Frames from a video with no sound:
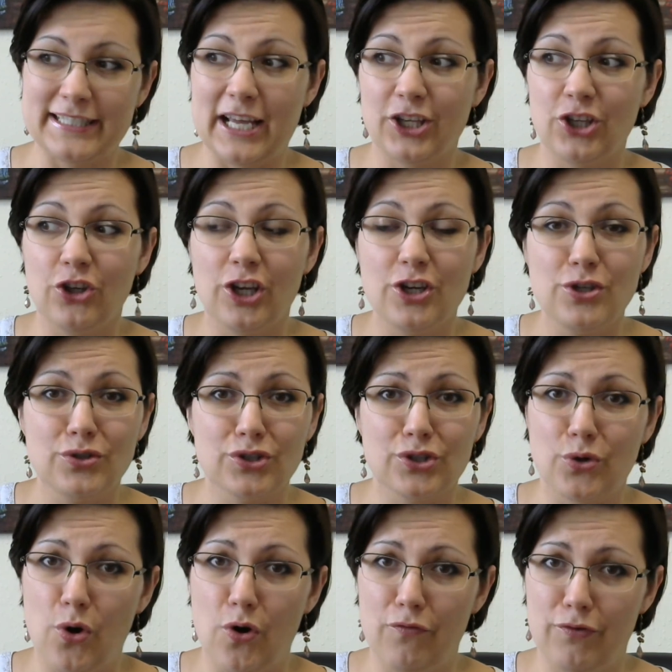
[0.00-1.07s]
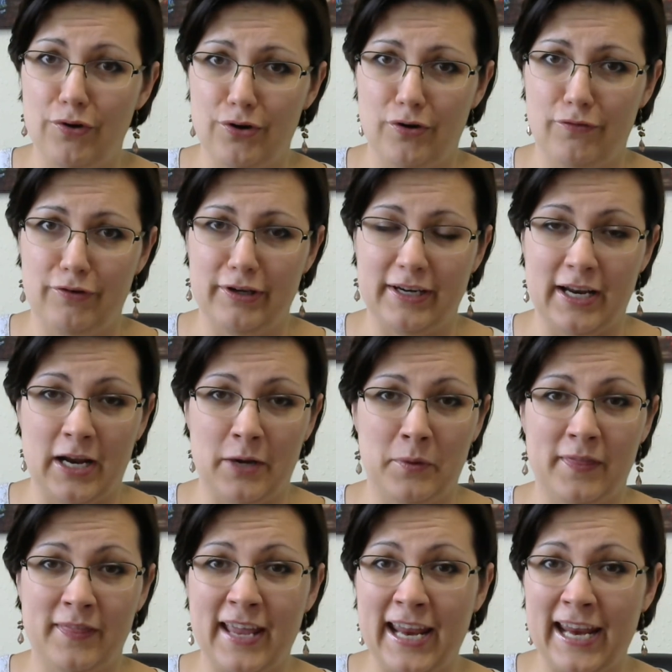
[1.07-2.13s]
Now, you can use it over and over again
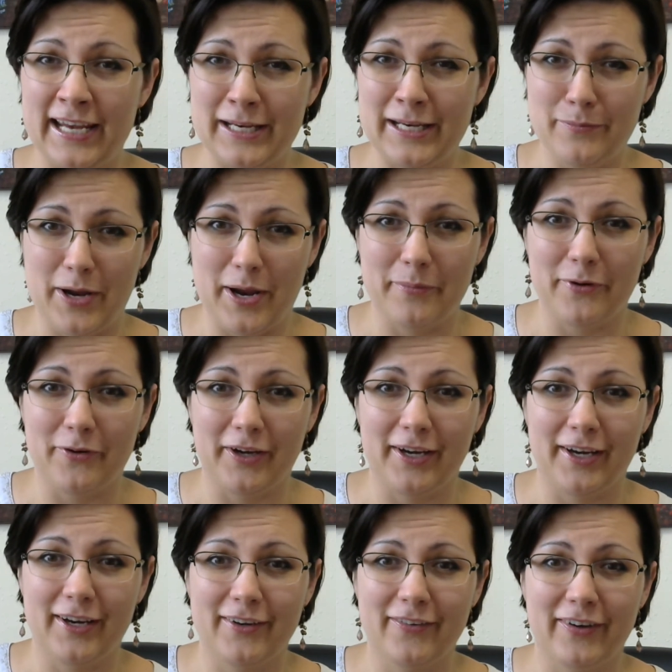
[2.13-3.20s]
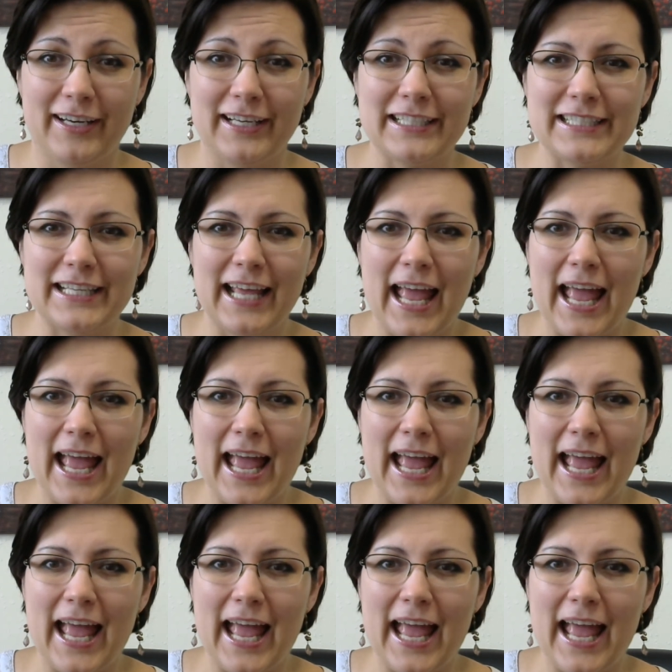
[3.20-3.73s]
with any memory, right?